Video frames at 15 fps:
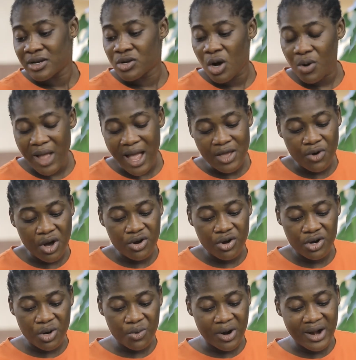Go where you want,
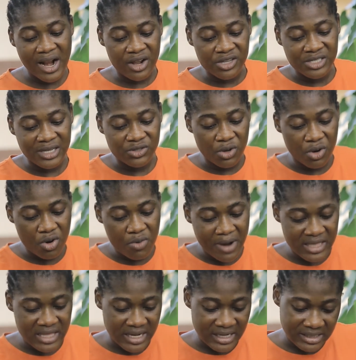go no worry, I don't settle on
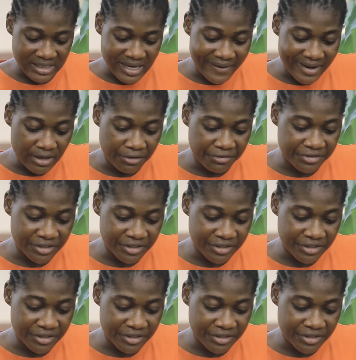Kumata. Now I don't